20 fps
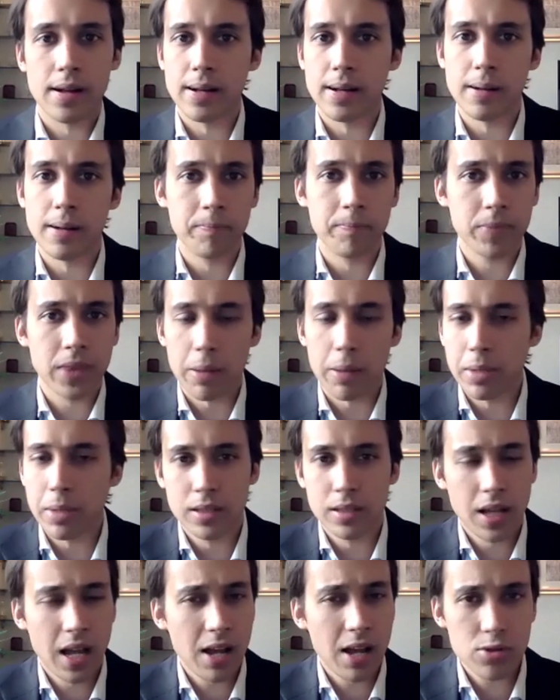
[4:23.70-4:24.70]
Um, I
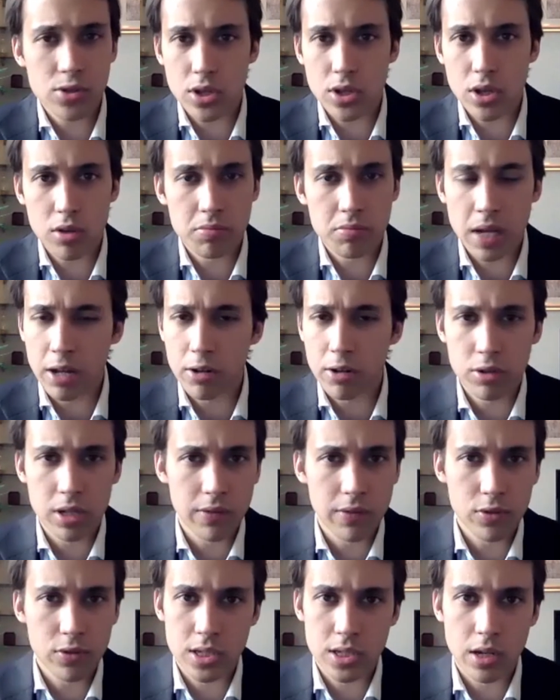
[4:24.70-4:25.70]
mean, how do you how do you
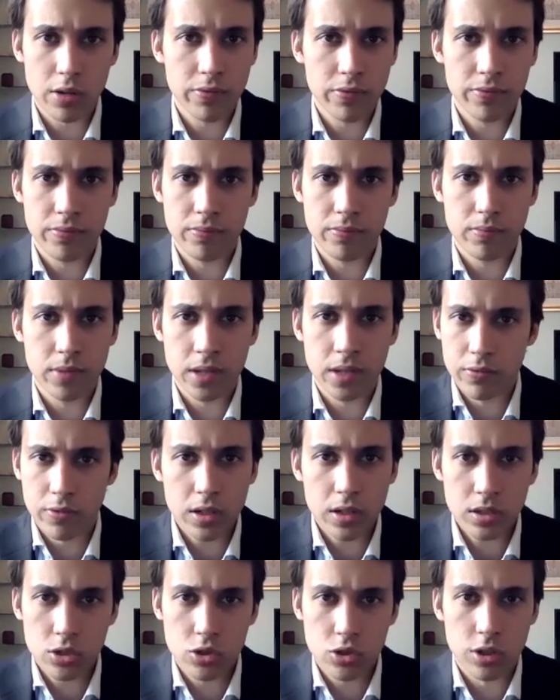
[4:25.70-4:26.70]
give yourself the
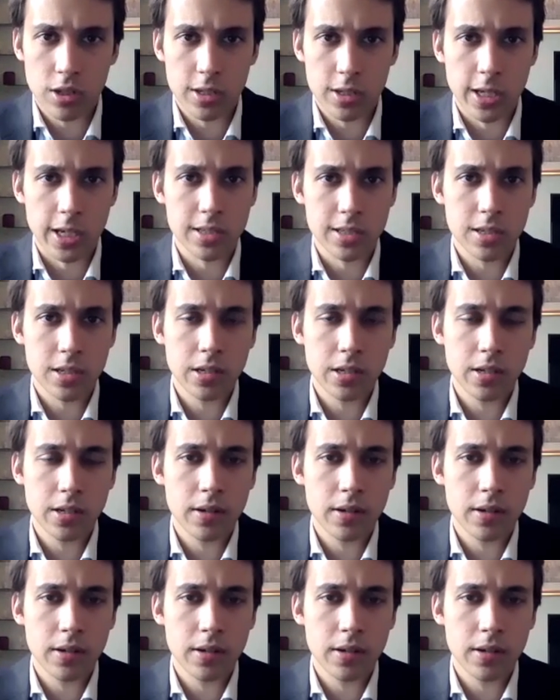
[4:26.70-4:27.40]
advantage in the test?